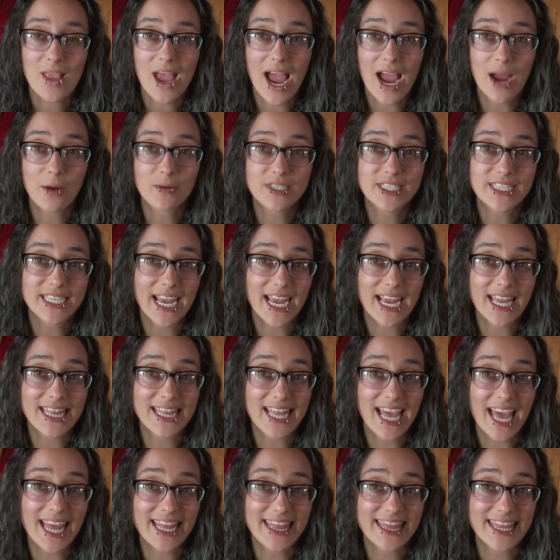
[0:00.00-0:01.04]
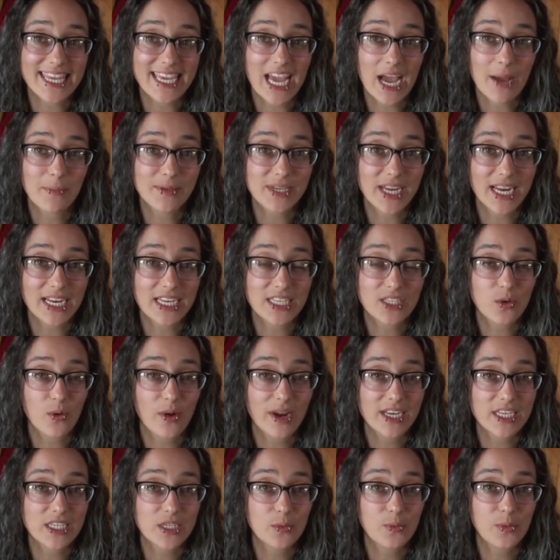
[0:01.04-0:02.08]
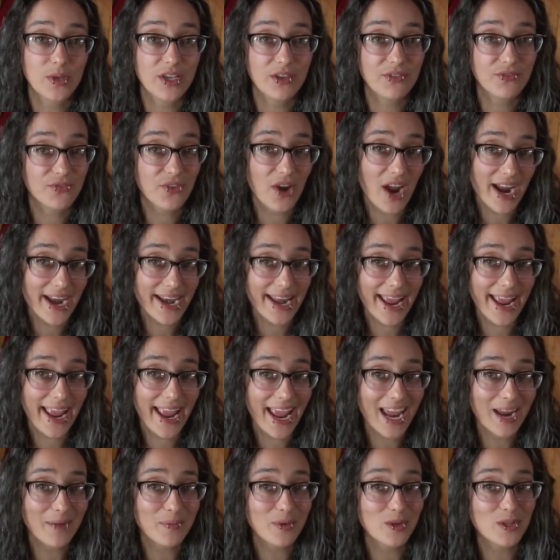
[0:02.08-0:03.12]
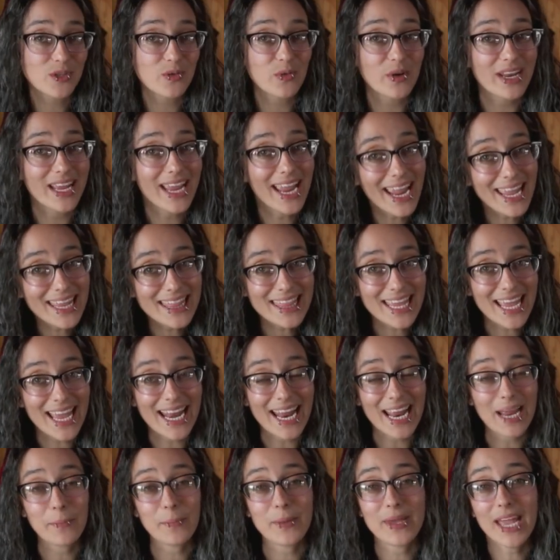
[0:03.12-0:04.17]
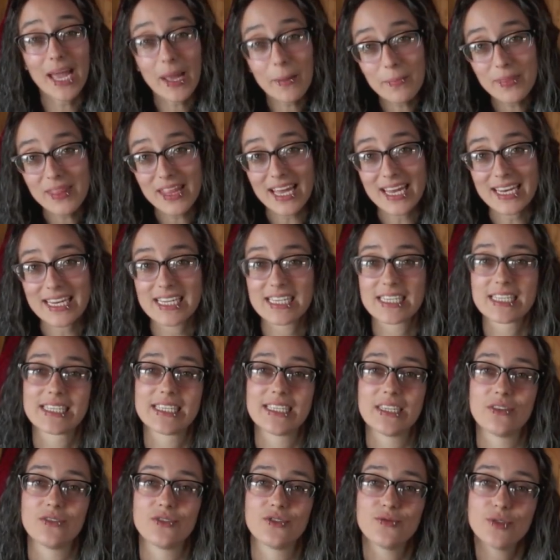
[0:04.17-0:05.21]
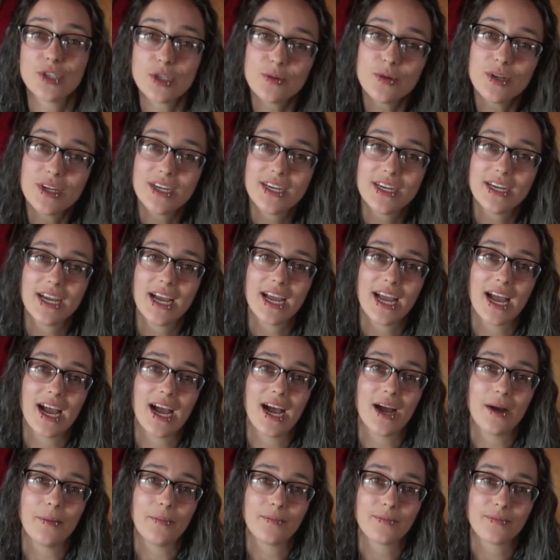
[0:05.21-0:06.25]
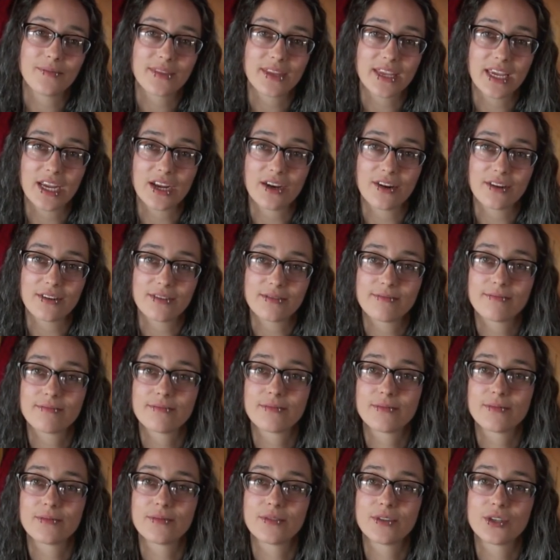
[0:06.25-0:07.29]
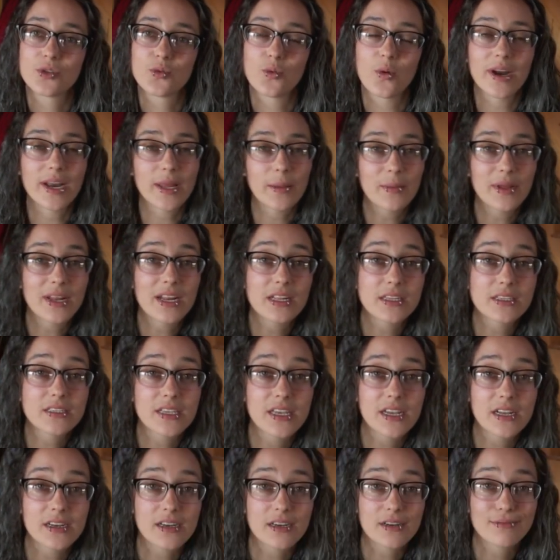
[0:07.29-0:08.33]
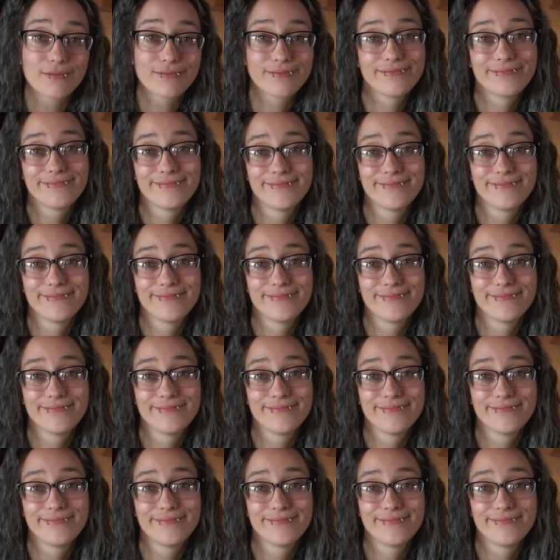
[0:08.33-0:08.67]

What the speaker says: I was saying that the update is going to be Friday, April 28th at 8 p.m. That is still true. Here 20 minutes later.